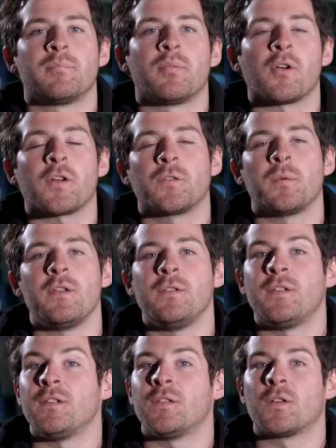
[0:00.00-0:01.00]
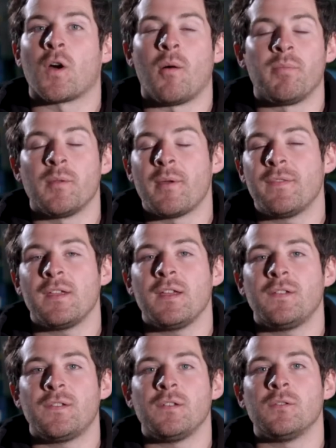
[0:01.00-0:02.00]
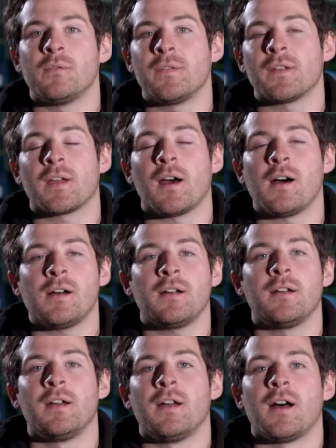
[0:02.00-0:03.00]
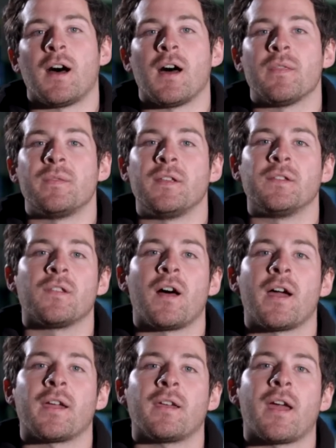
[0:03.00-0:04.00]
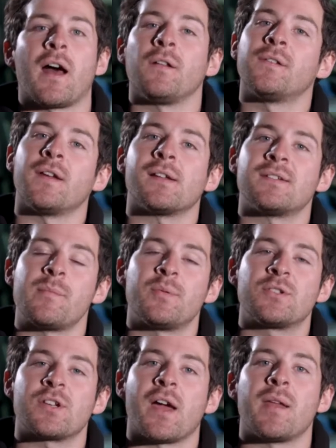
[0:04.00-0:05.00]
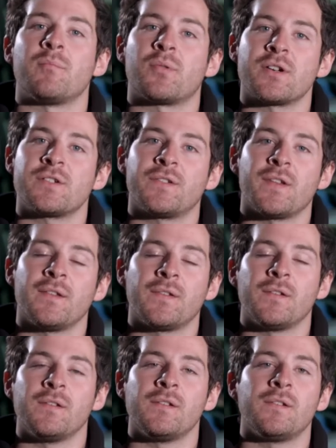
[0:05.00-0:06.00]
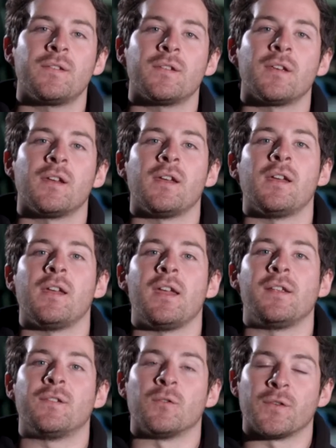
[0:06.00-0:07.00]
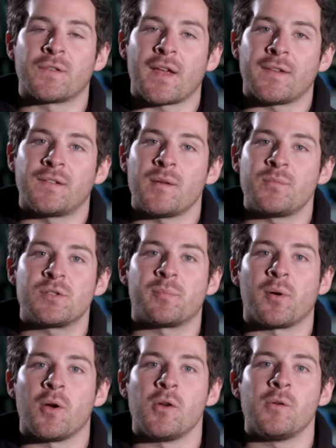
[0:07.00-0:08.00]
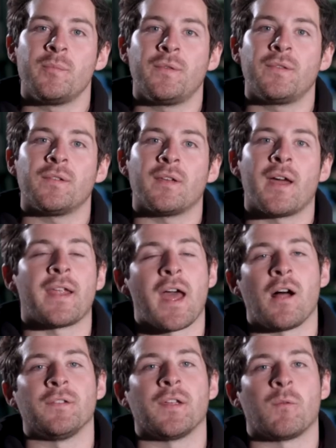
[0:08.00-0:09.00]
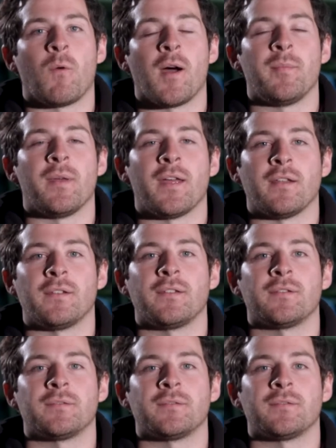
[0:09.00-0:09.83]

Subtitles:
Products we're using to complement the ECU in the car are things like Haltech temperature and pressure sensors, exhaust gas temperature probes, and a Haltech wideband.